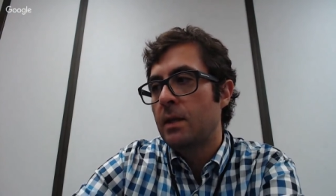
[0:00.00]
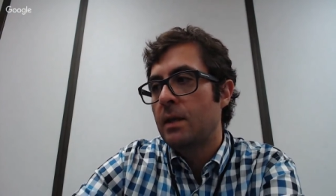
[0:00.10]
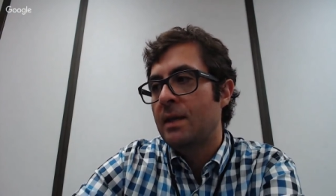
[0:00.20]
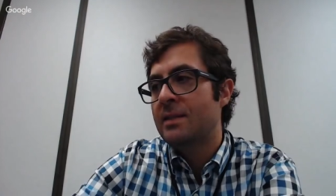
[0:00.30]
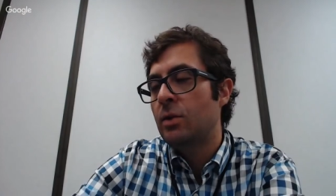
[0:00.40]

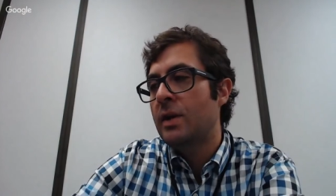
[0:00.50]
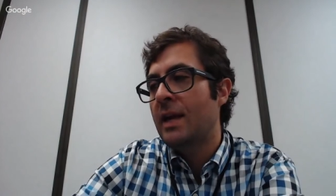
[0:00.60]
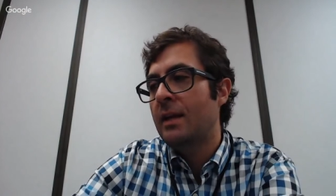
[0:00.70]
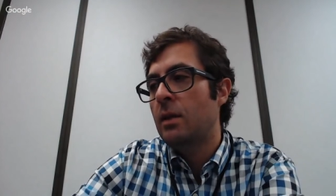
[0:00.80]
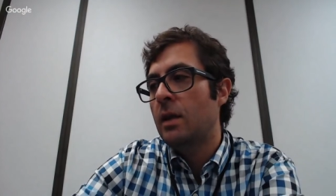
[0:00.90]
I still
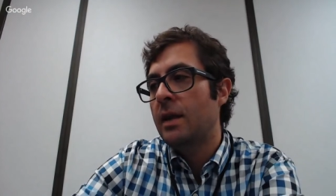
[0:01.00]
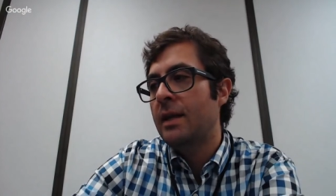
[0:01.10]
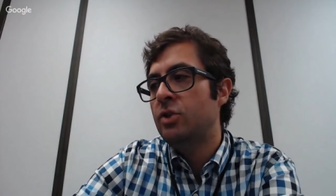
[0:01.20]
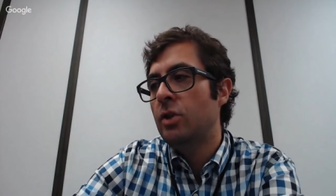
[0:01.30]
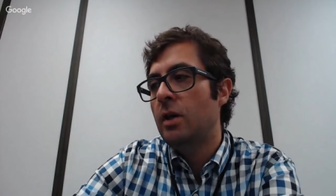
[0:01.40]
can't log
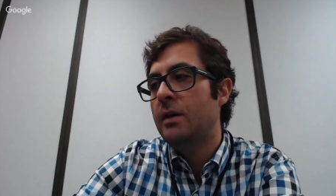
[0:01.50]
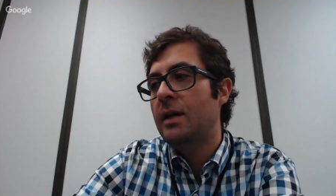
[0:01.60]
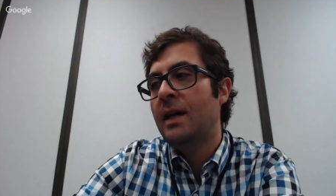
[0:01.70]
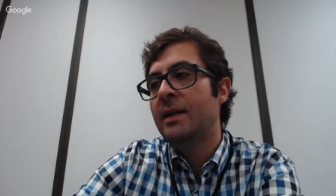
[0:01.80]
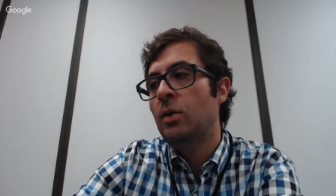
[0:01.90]
in, John.
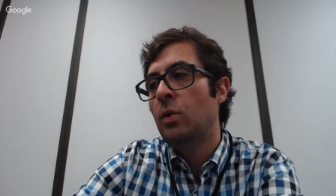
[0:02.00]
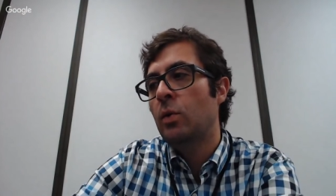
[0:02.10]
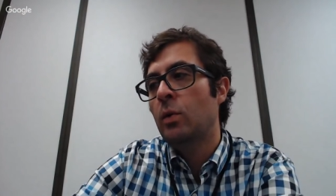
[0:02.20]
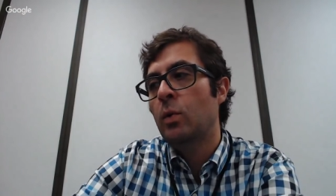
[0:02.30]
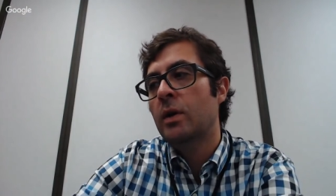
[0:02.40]
I know
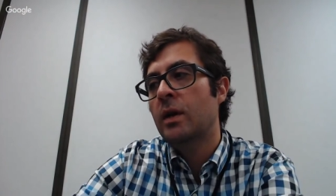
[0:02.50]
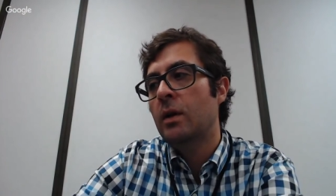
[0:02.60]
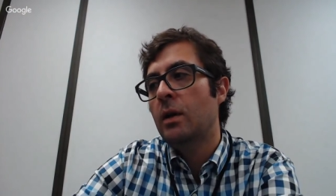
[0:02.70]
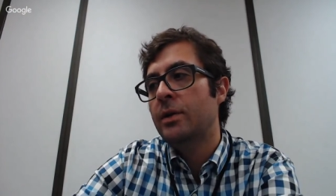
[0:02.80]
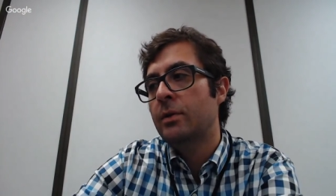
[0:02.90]
we're working
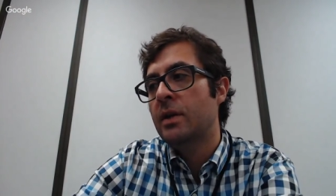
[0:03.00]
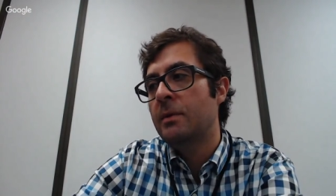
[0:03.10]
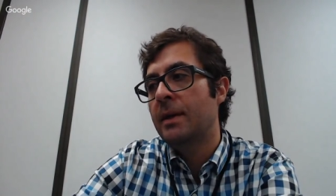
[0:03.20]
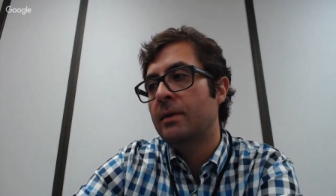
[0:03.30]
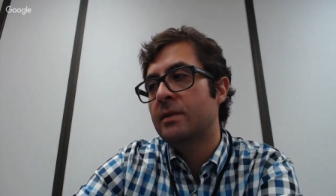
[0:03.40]
on your
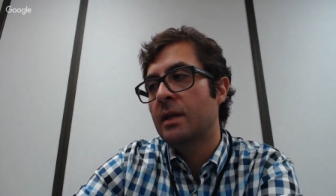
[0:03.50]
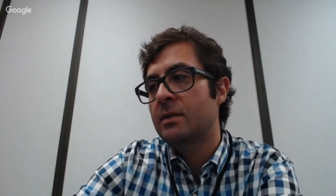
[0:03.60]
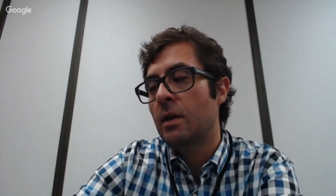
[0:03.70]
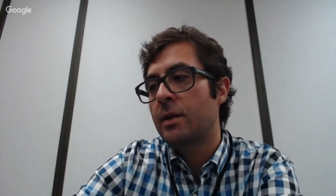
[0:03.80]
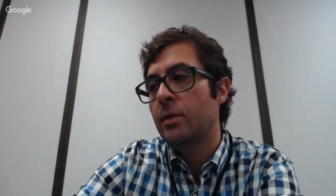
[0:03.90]
emails. I
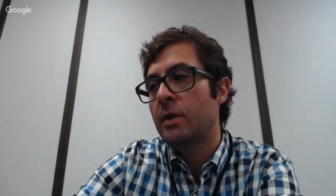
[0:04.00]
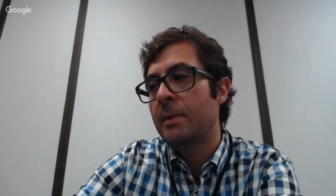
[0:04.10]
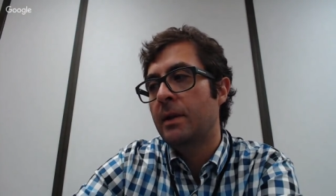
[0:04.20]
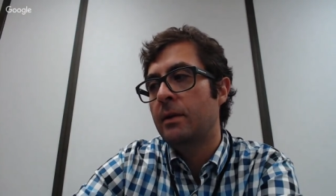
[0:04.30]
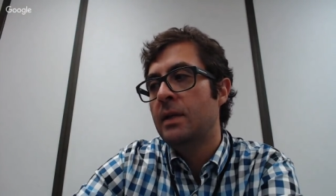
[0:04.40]
saw your
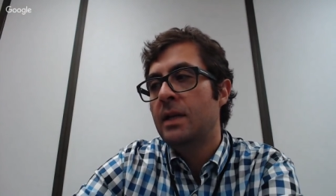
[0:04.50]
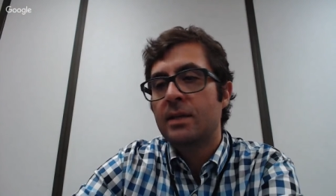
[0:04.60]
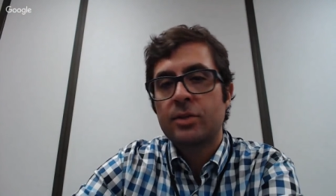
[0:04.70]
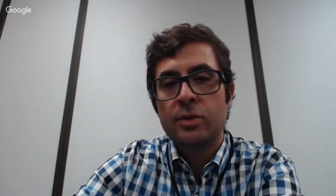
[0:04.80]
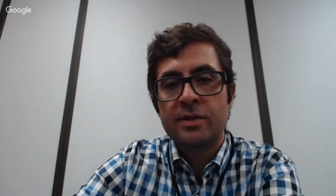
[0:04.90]
email.
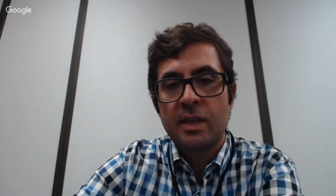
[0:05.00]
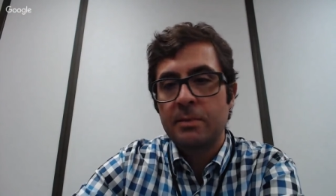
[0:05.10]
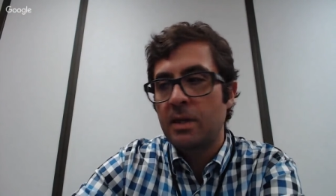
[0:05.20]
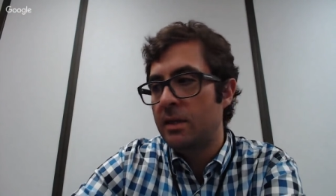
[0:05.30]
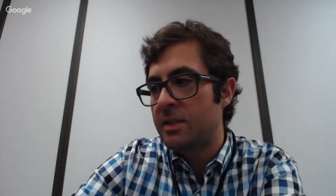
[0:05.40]
As soon as I'm
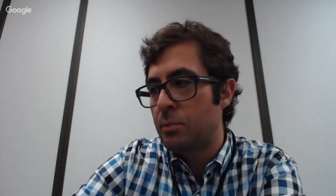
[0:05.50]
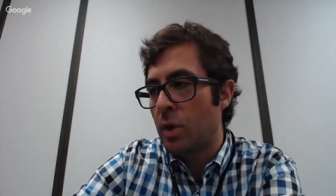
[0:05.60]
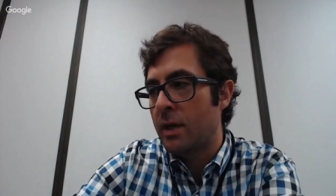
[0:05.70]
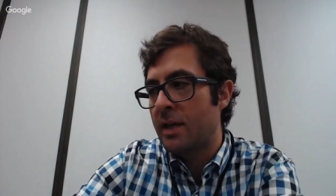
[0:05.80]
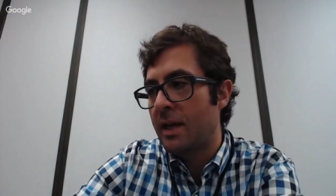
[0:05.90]
done this
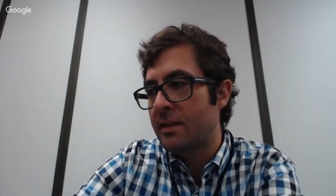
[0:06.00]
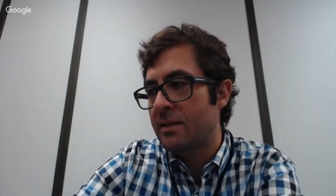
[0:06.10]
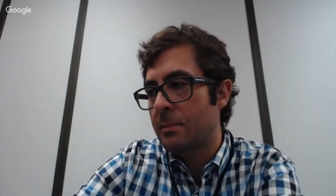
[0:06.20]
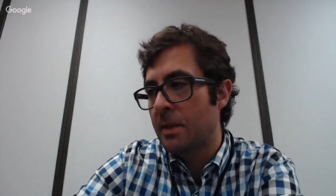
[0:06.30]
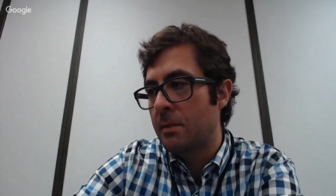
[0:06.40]
broadcast,
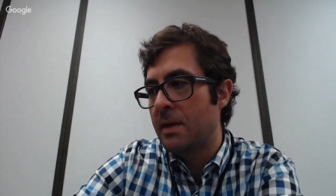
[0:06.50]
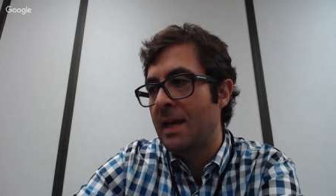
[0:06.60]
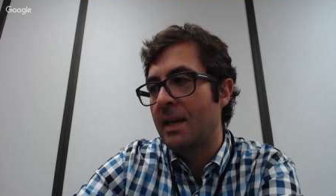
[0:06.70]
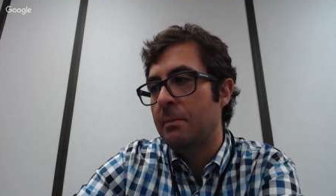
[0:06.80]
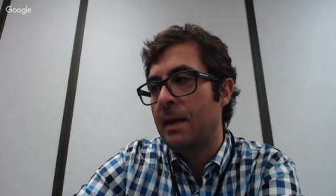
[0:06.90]
I'm going to be
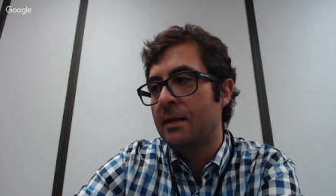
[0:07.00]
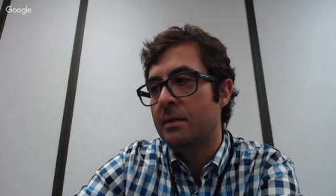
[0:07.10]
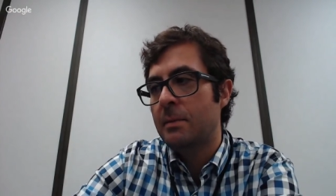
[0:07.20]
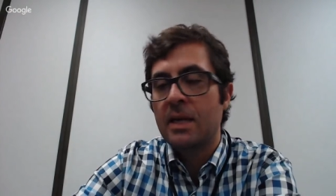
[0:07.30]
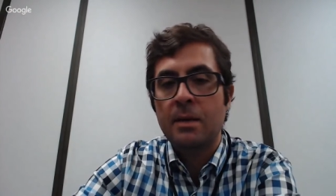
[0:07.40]
getting back to
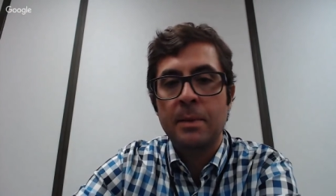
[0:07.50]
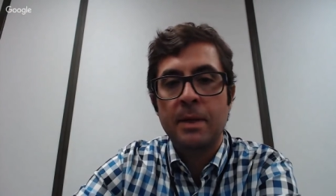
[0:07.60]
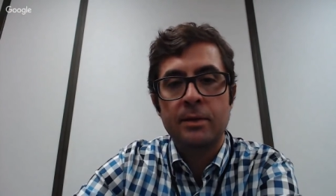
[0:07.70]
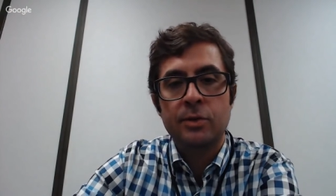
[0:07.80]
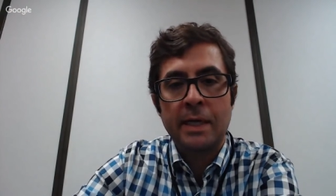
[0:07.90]
my
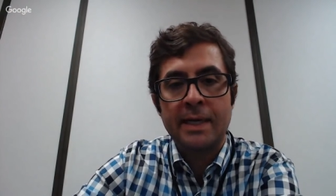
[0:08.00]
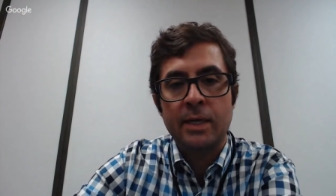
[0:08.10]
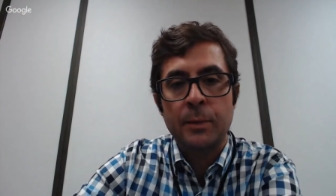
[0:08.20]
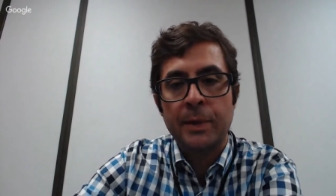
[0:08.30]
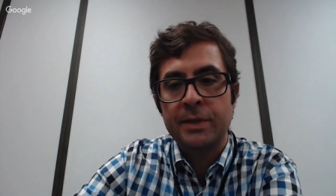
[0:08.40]
email and trying to
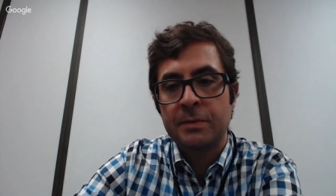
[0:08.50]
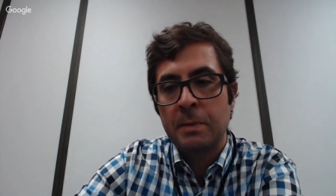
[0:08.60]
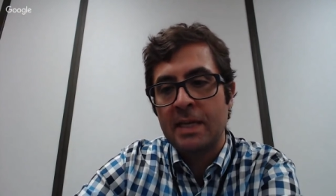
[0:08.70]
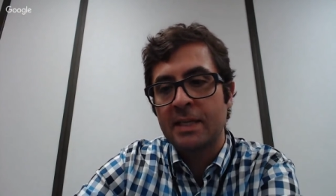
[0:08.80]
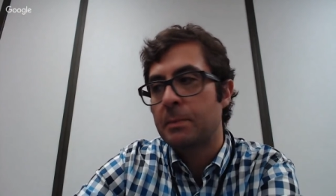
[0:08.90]
help out as
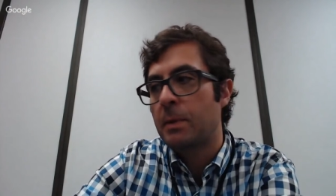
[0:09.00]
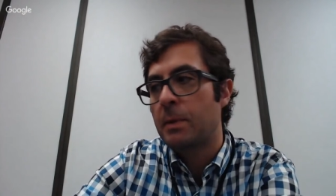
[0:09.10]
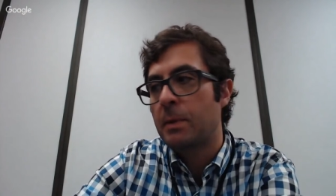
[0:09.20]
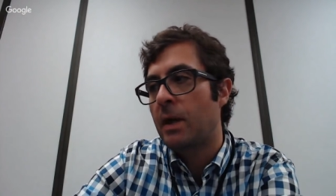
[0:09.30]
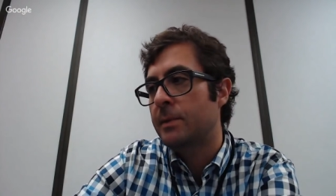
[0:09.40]
many as
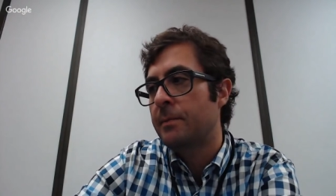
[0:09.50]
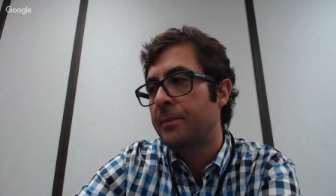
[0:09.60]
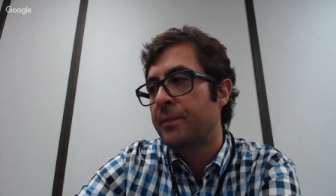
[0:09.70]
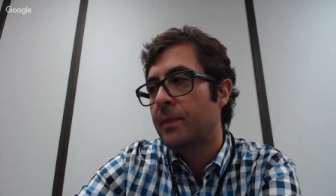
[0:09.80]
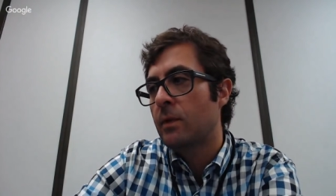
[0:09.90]

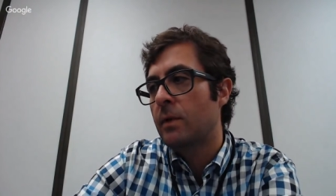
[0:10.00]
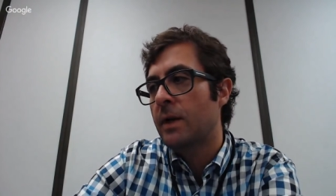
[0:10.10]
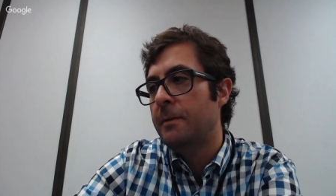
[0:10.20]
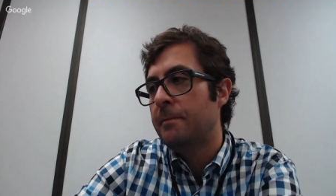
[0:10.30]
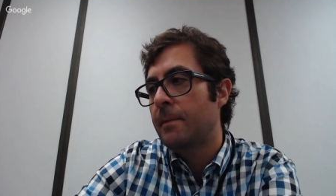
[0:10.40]
possible.
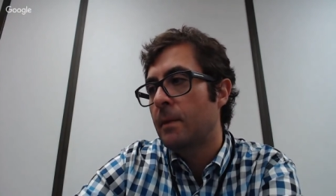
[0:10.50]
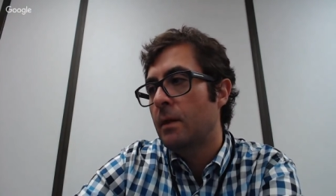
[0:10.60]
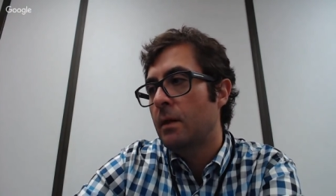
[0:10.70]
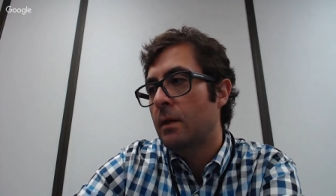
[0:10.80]
Okay.